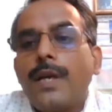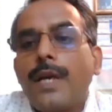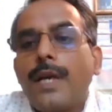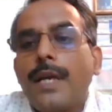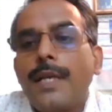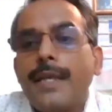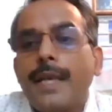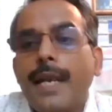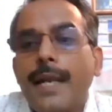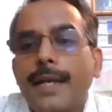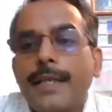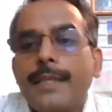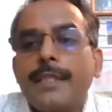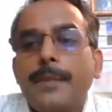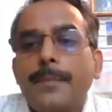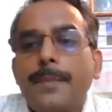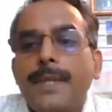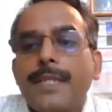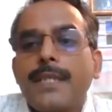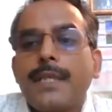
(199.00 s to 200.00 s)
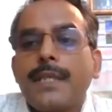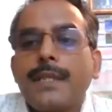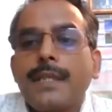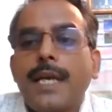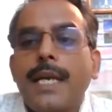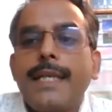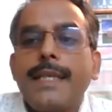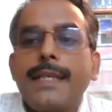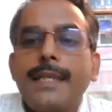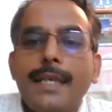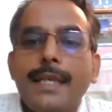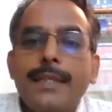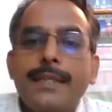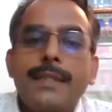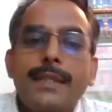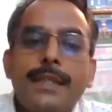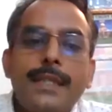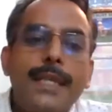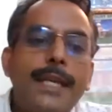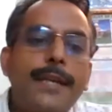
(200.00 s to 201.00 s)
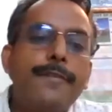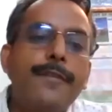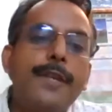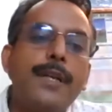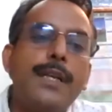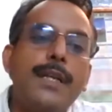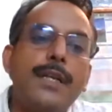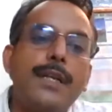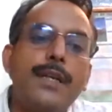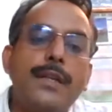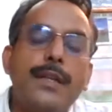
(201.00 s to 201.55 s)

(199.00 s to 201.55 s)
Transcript: in anticipation that yes, he will